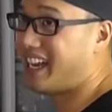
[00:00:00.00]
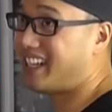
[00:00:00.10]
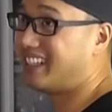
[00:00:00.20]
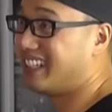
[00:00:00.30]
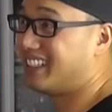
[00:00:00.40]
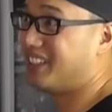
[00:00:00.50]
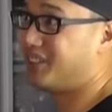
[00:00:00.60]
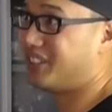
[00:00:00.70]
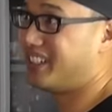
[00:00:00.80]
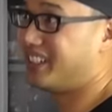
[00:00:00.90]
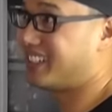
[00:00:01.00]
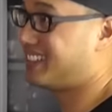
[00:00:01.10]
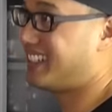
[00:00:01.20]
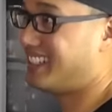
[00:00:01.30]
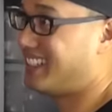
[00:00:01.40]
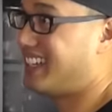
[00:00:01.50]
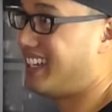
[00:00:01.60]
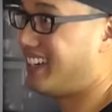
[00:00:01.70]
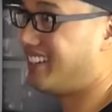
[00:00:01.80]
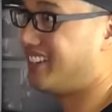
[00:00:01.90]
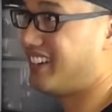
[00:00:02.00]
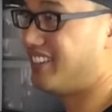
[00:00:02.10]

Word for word: I had to get delivered here because I did not have